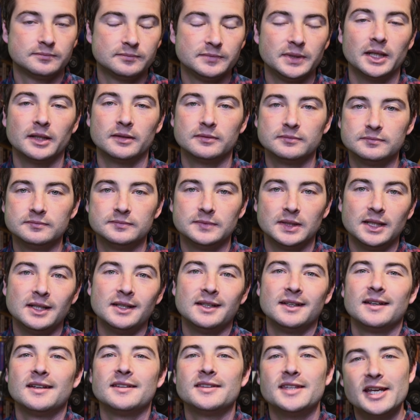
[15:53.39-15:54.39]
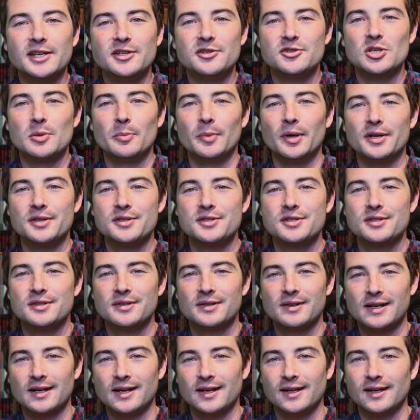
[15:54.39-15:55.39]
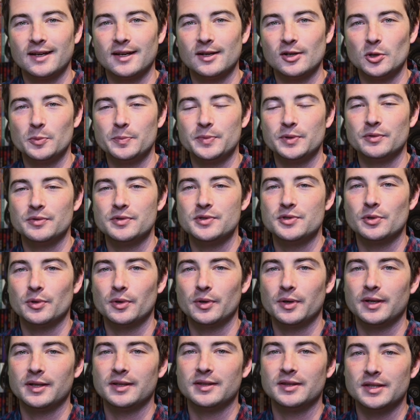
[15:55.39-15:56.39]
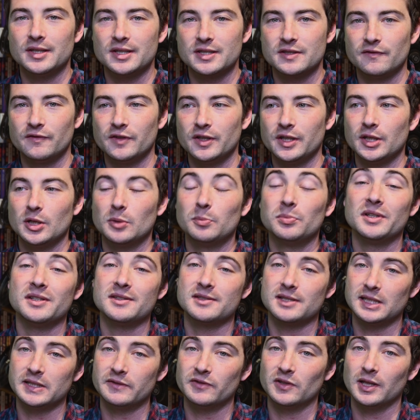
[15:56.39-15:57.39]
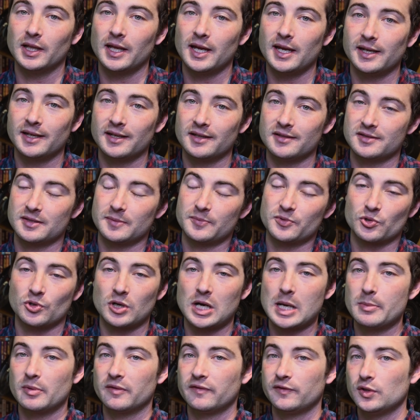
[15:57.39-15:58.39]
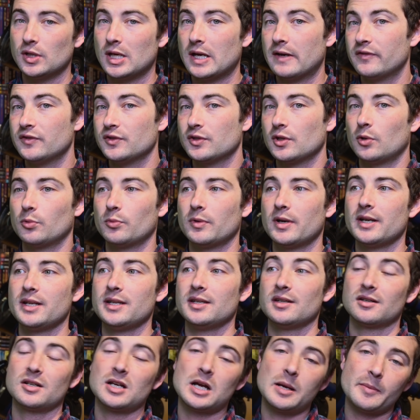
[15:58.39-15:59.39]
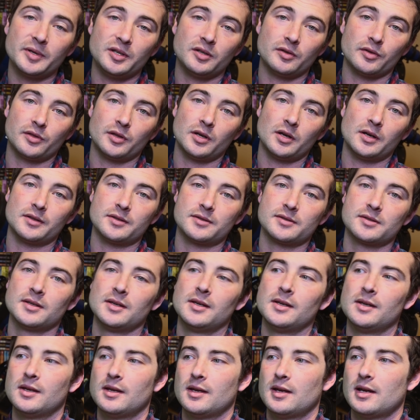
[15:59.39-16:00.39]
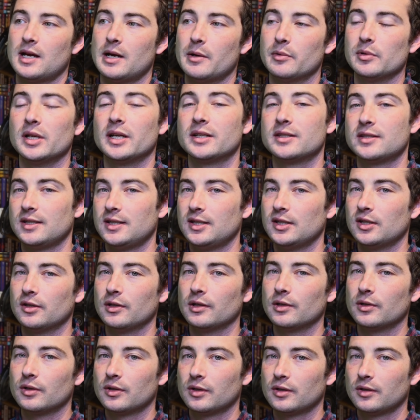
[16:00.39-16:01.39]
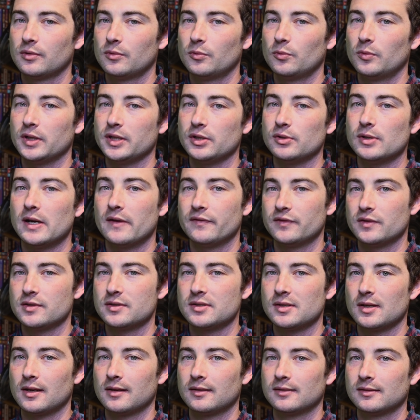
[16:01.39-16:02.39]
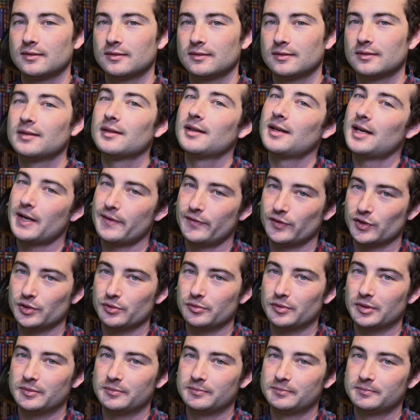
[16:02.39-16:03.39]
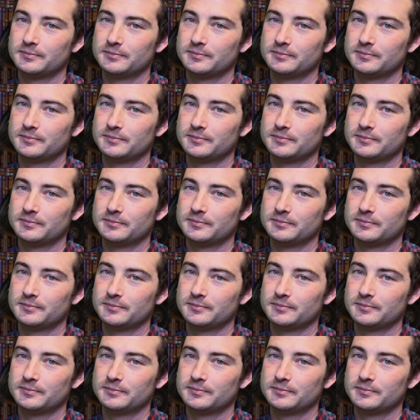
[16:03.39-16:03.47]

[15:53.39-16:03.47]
Yeah. Thank you so much. I hope you enjoy this video. Please leave a like and subscribe if you haven't already, and comment your thoughts. I would like to hear what you have to say. Have a good one.